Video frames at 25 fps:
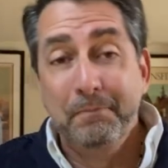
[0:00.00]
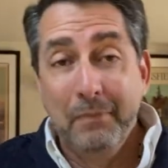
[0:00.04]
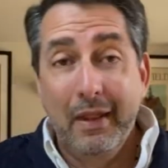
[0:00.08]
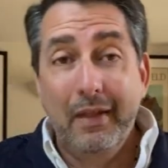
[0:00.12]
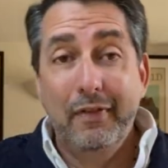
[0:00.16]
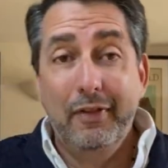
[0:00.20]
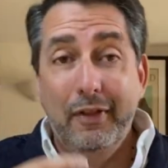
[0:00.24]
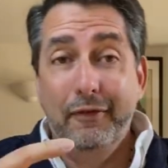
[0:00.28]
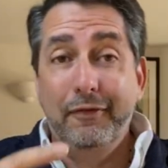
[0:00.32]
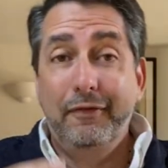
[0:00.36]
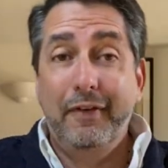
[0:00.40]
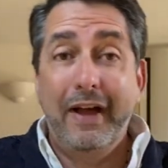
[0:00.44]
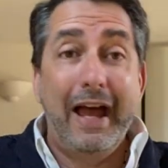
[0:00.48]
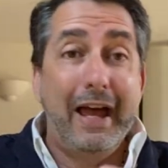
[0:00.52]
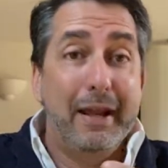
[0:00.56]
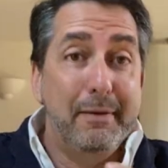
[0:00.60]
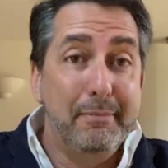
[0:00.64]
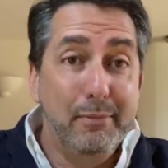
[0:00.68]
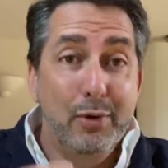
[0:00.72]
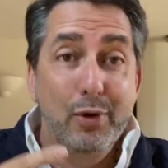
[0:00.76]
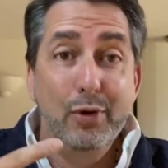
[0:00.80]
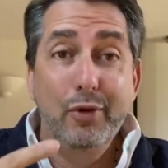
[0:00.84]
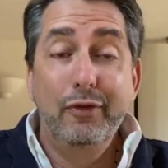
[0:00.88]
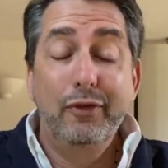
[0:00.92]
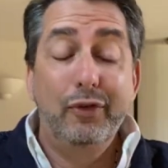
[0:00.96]
The fan
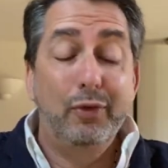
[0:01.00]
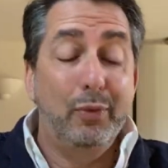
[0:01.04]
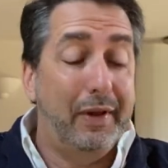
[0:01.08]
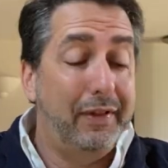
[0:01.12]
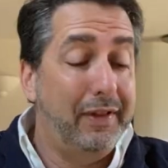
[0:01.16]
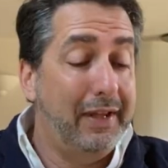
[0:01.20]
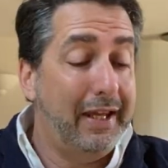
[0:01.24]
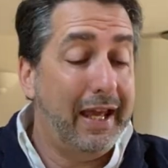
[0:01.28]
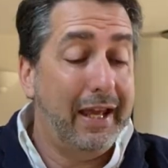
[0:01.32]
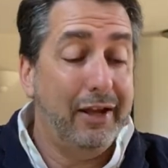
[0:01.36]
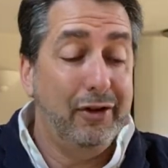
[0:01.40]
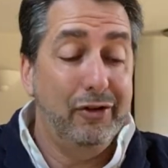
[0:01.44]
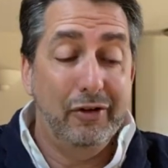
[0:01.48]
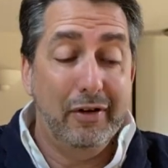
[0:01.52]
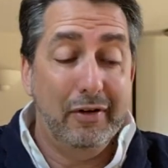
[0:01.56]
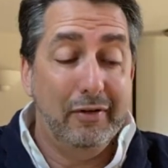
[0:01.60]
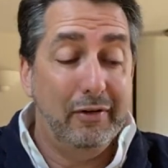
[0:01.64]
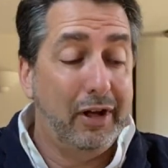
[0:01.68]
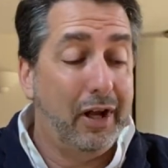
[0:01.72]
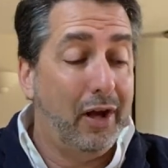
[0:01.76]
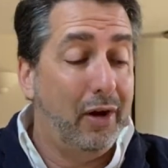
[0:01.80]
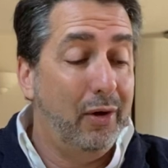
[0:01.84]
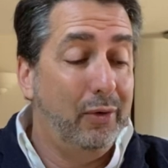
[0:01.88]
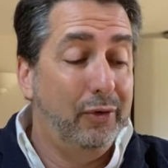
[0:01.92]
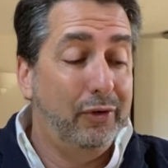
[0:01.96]
moves when the
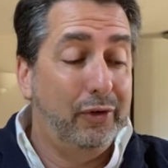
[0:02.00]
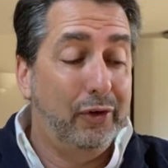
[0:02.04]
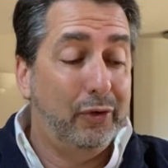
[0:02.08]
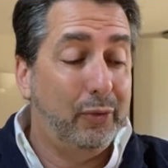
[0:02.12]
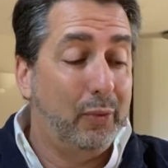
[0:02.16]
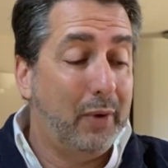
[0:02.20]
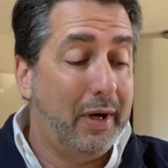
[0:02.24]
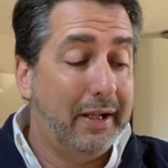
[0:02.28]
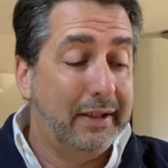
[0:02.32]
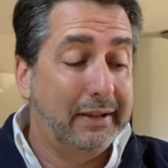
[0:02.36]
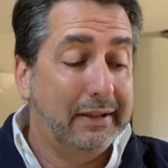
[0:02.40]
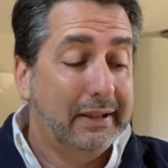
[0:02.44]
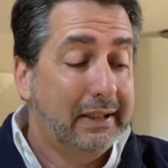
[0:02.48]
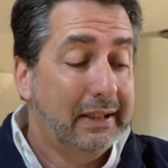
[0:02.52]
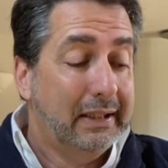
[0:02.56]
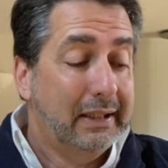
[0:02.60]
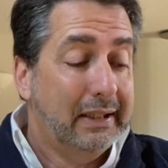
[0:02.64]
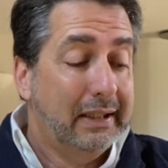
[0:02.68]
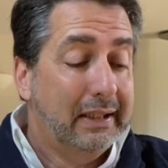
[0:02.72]
engine goes as well.